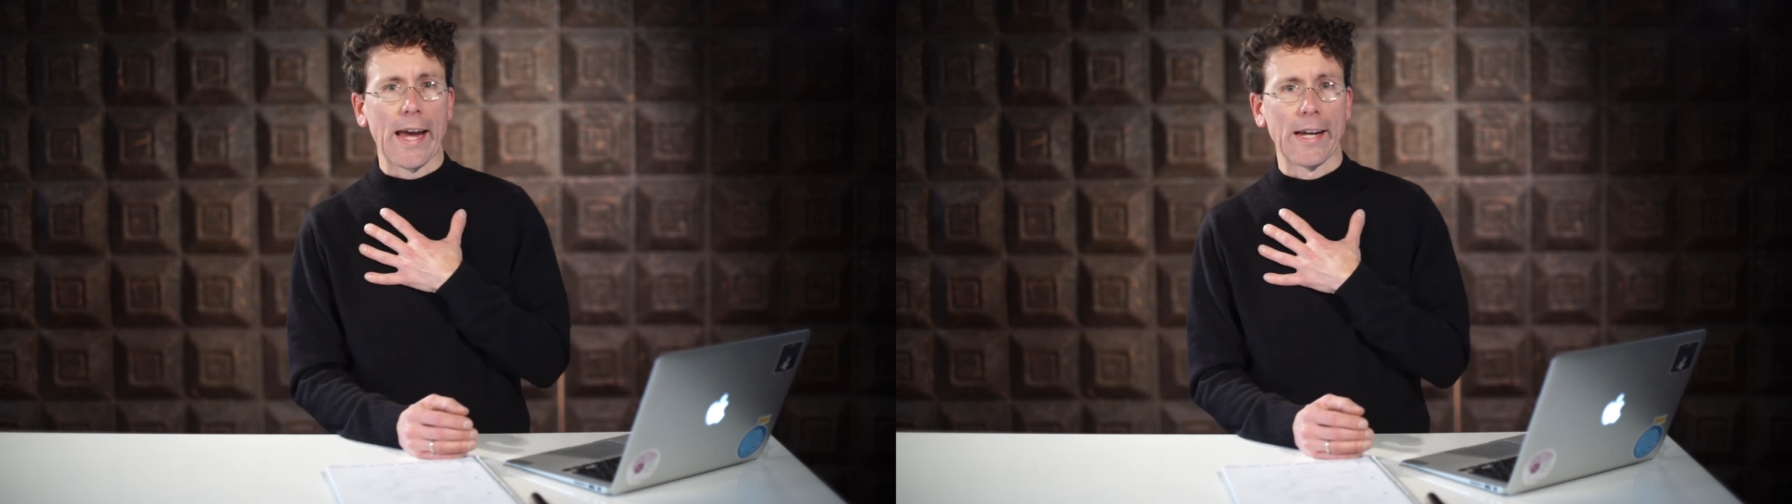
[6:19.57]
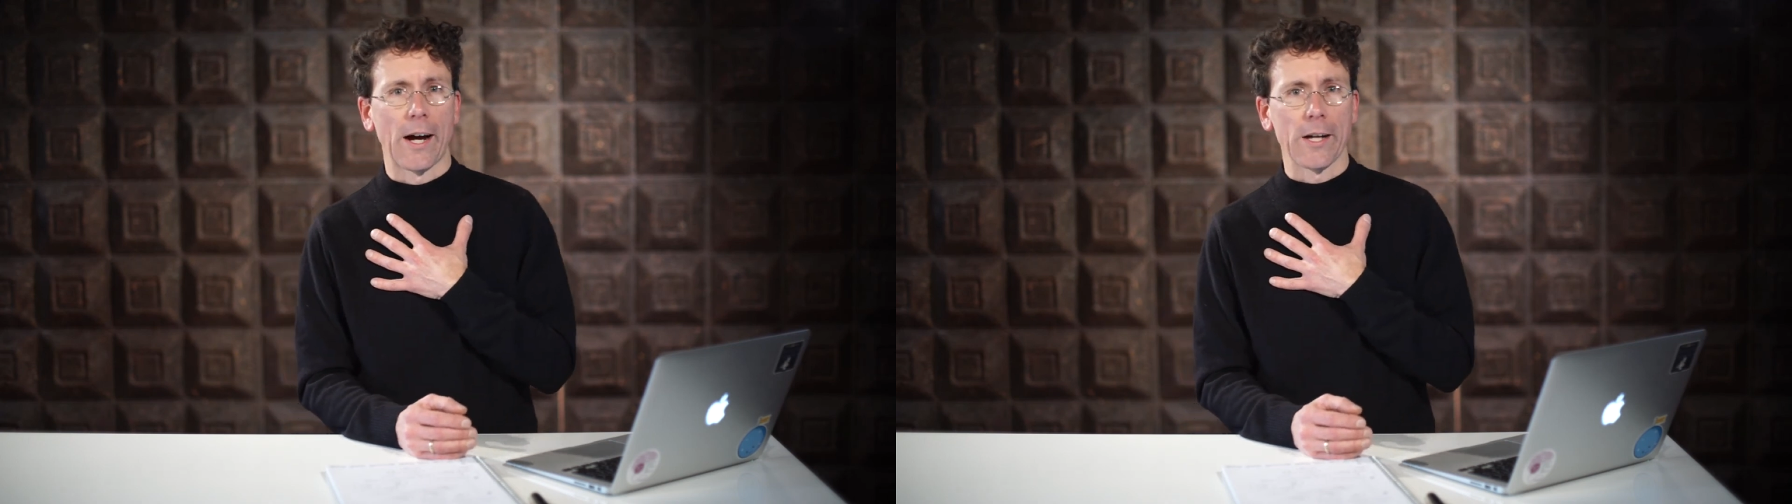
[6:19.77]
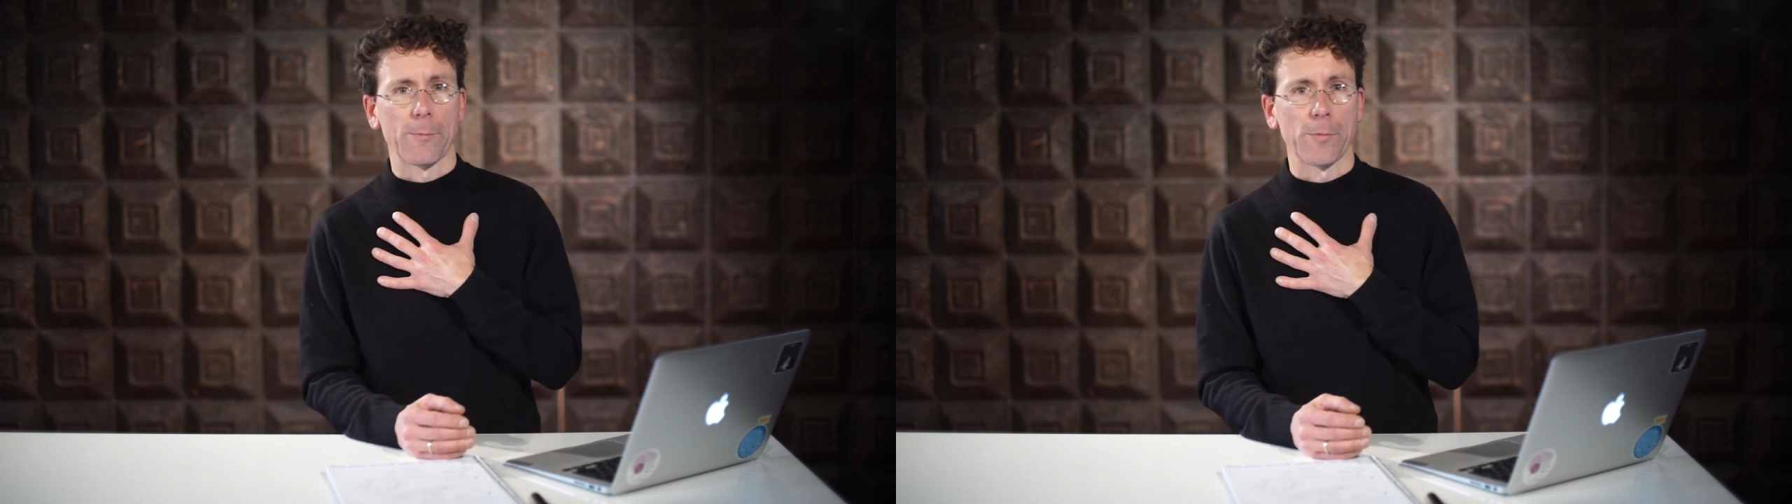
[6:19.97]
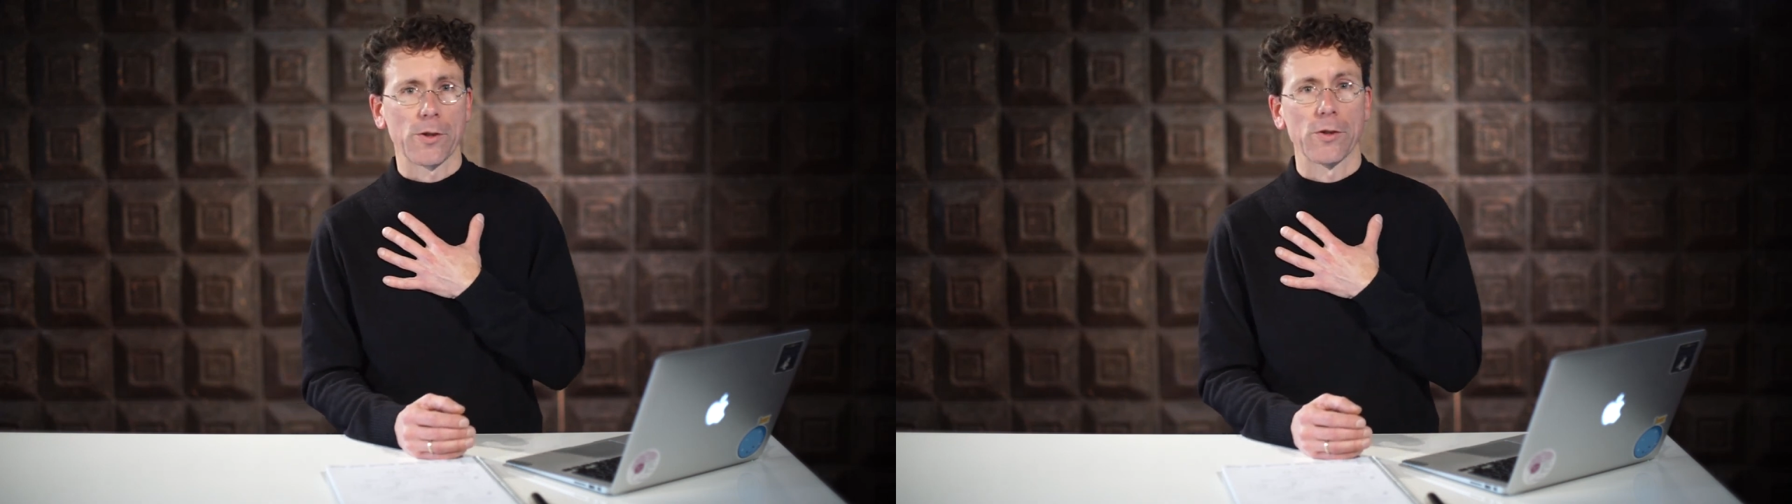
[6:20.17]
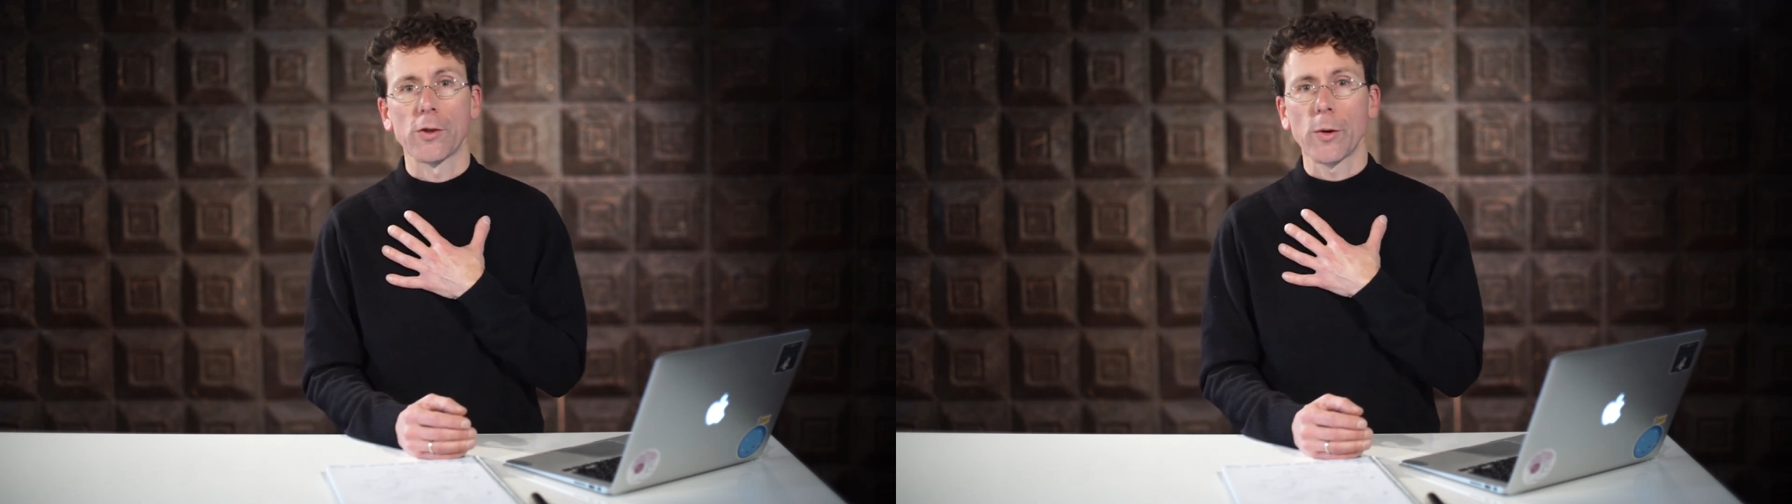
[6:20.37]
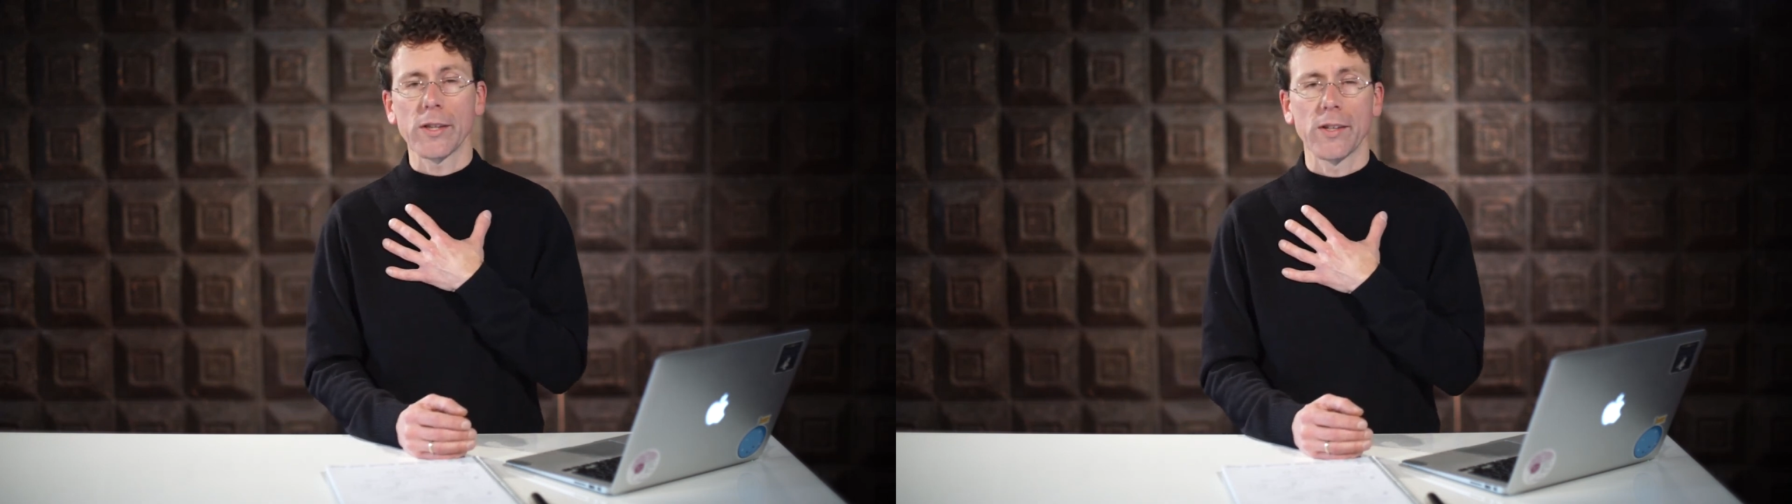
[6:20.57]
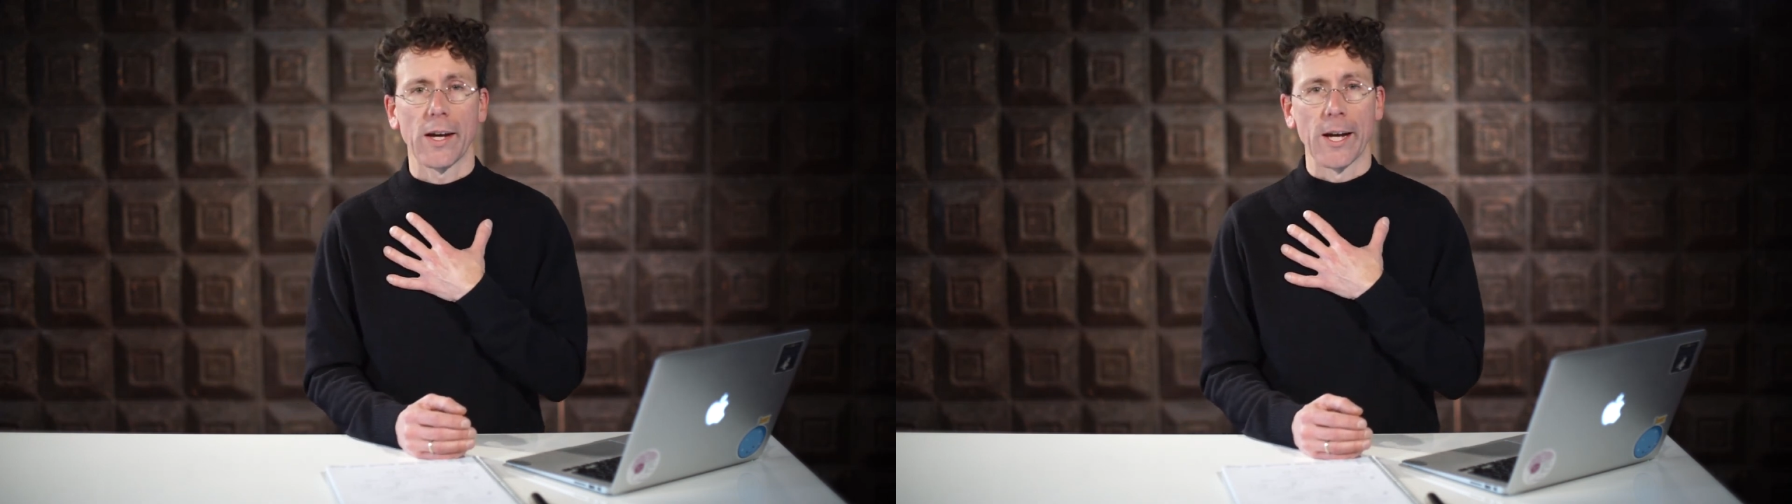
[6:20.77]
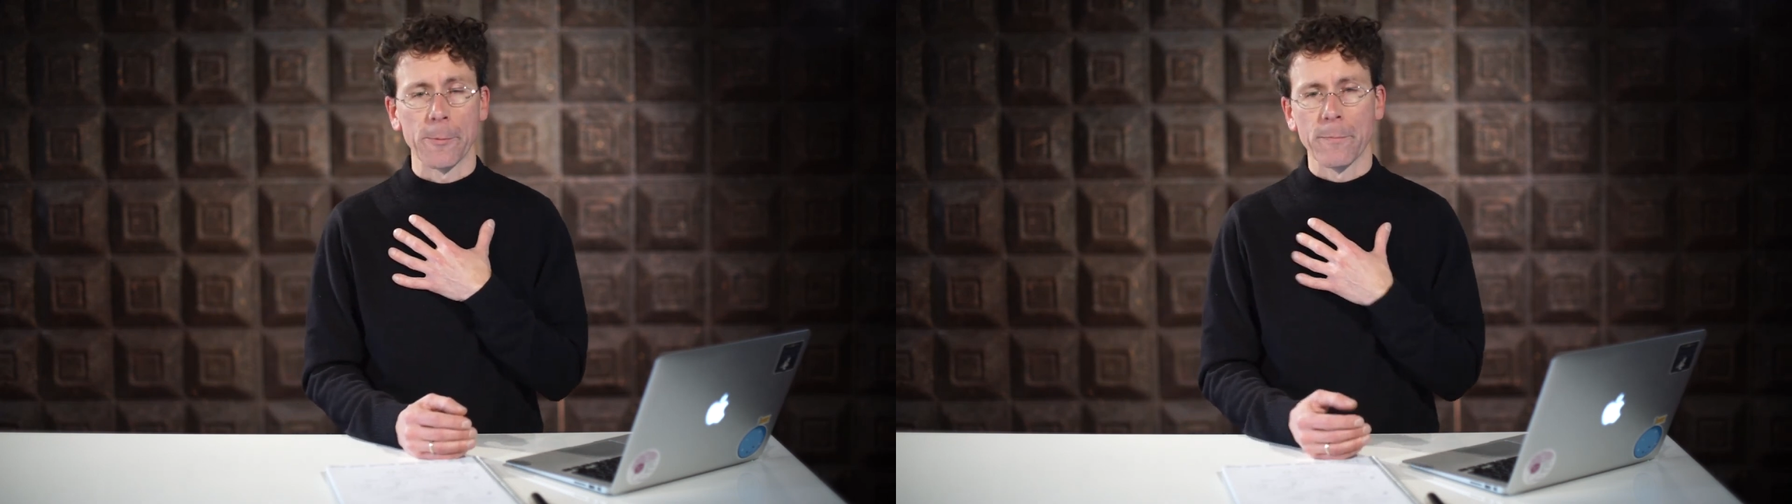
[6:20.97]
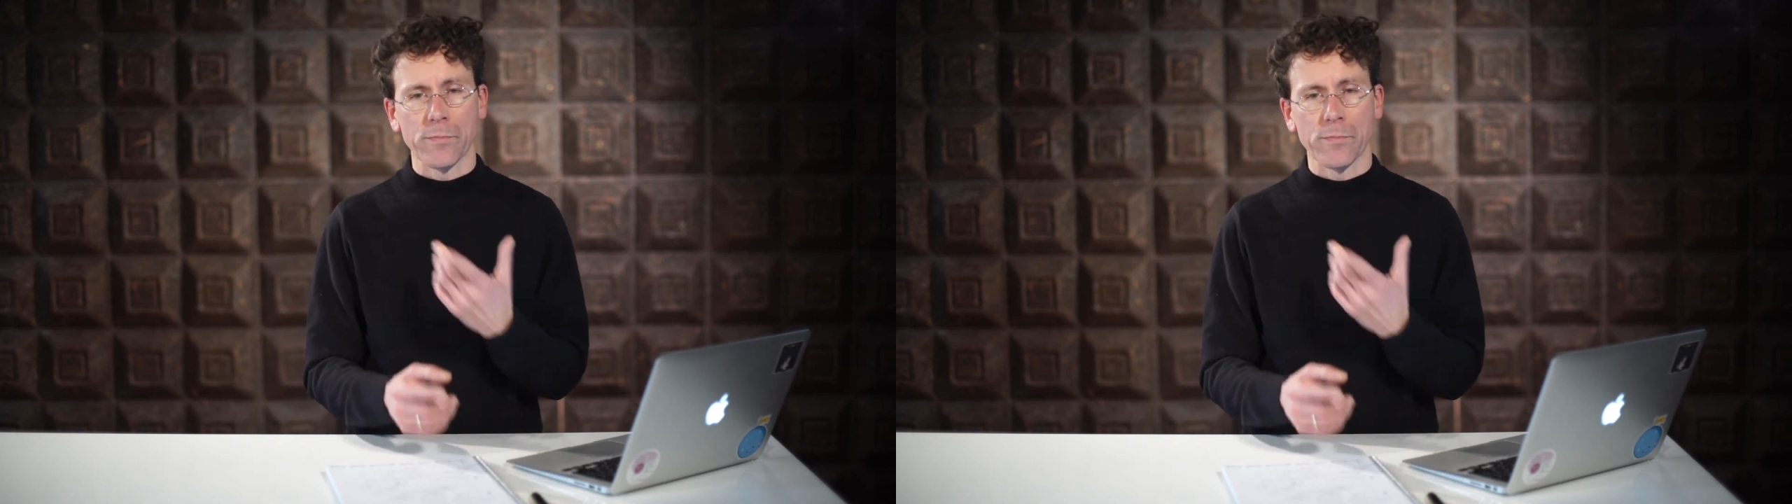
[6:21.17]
8 items, because during the day